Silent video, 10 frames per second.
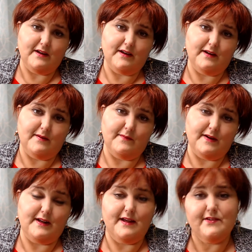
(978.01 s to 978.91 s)

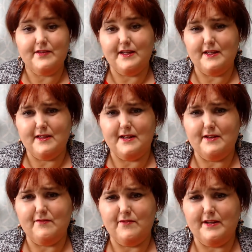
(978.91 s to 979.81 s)
Another thing
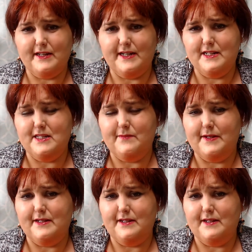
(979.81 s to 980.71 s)
that really needs to
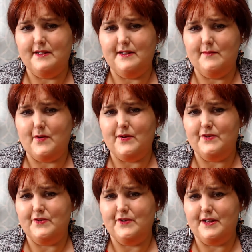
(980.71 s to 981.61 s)
be done and
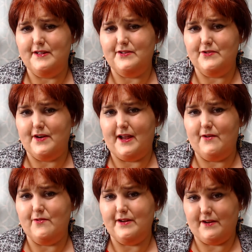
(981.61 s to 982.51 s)
monitored is your
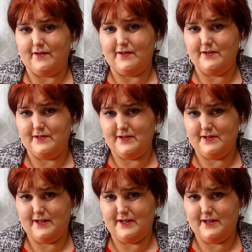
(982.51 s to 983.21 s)
aortic arch